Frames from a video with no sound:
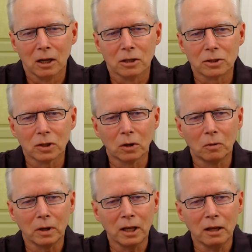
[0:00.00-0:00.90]

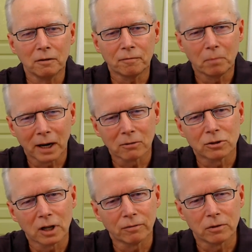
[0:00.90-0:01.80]
So if
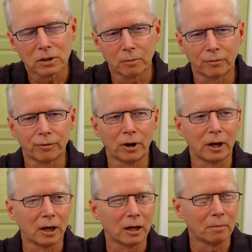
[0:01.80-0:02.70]
Microsoft was
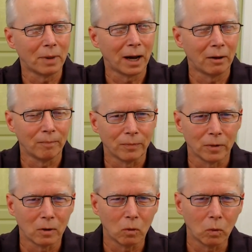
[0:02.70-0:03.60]
upfront about
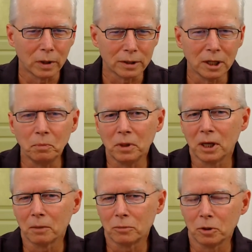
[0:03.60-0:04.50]
what
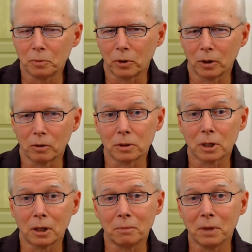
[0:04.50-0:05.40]
TPM 2.0 is
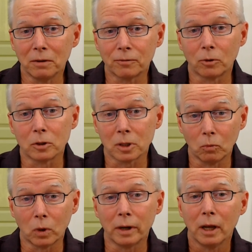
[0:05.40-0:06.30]
going to mean for us
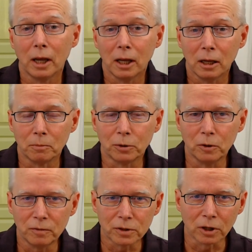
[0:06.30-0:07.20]
and what
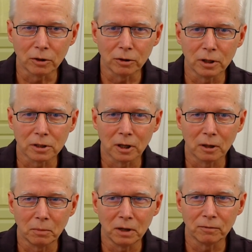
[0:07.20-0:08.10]
improved security is going
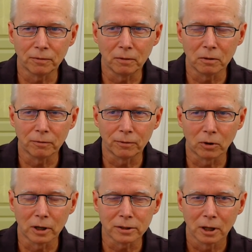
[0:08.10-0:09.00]
to mean
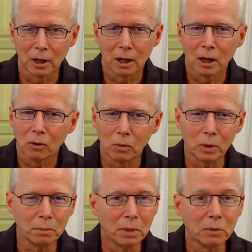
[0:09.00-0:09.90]
for us,
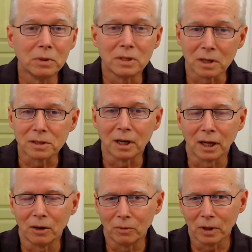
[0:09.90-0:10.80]
we'd be resisting
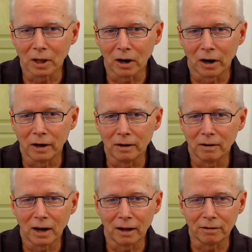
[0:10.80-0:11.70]
it really hard,
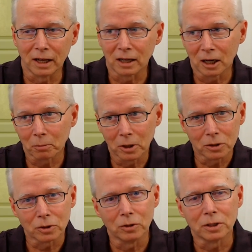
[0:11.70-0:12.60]
I think. And I'm going
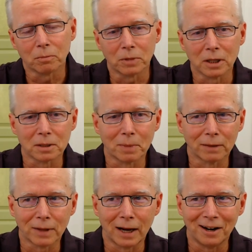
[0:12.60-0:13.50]
to show you some things
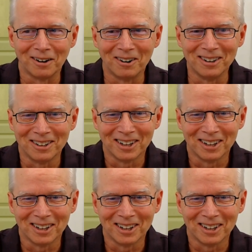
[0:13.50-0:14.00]
about that here.